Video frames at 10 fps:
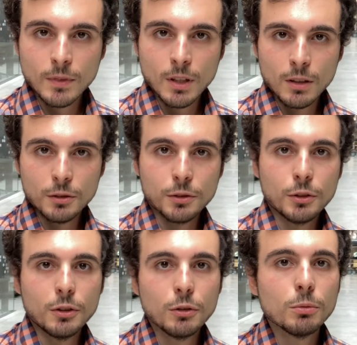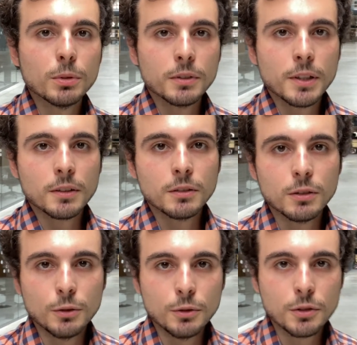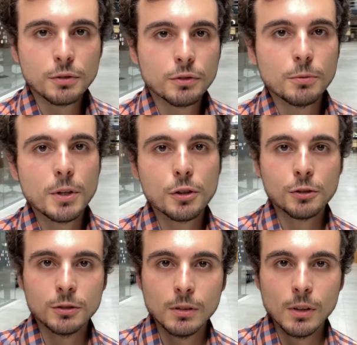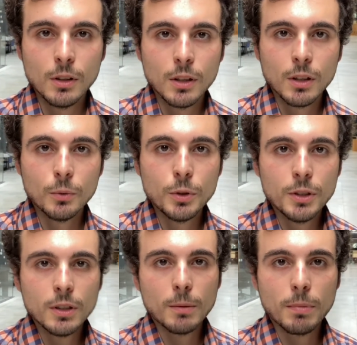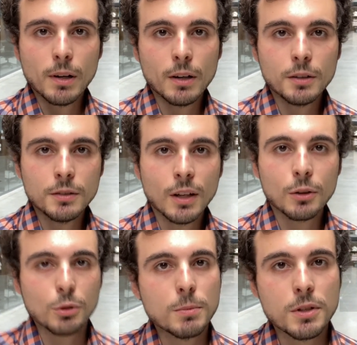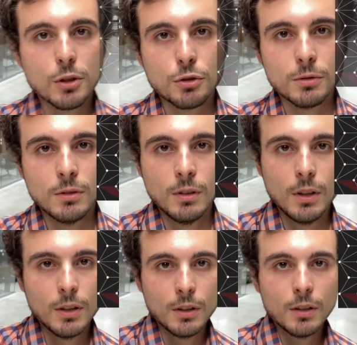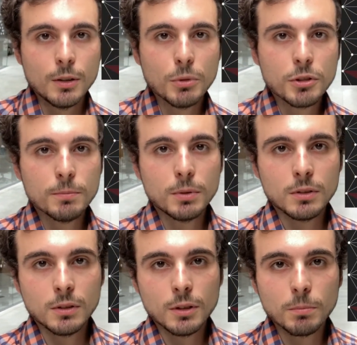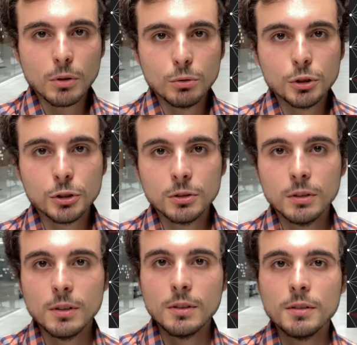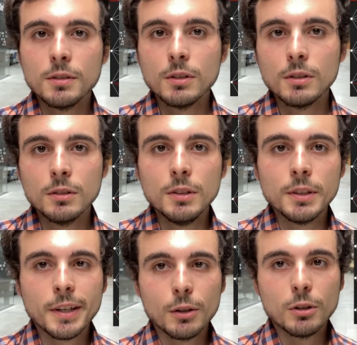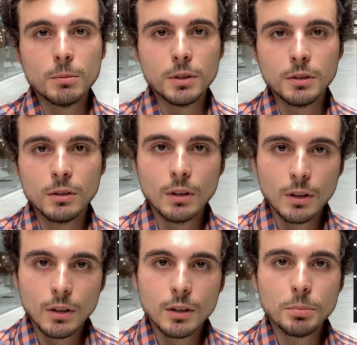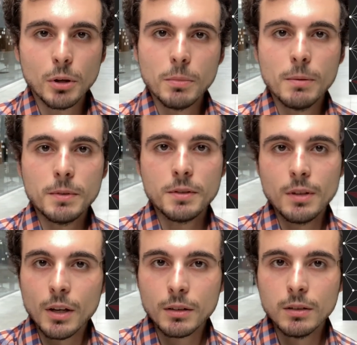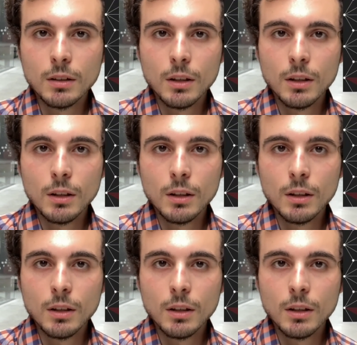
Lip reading: So in order to protect user information, we apply anonymization. The most important approach is the key anonymity. The problem is that